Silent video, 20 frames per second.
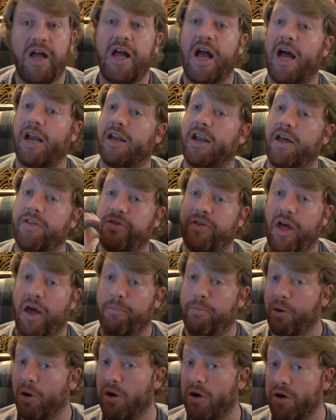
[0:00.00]
and let the
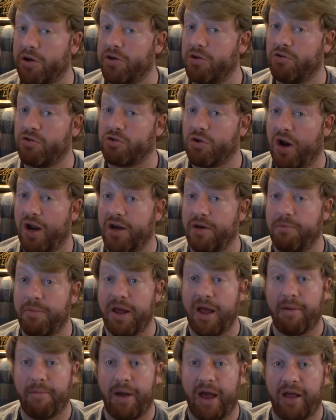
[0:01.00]
bird you train
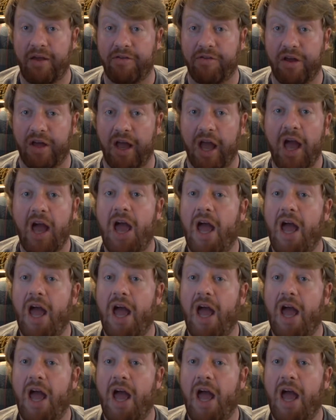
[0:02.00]
be amazing